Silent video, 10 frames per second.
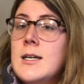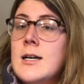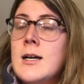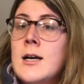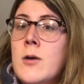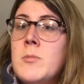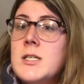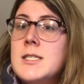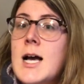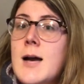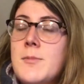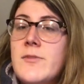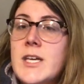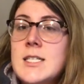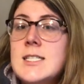time of
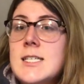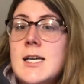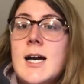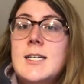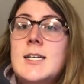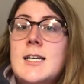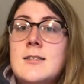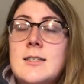NTI days.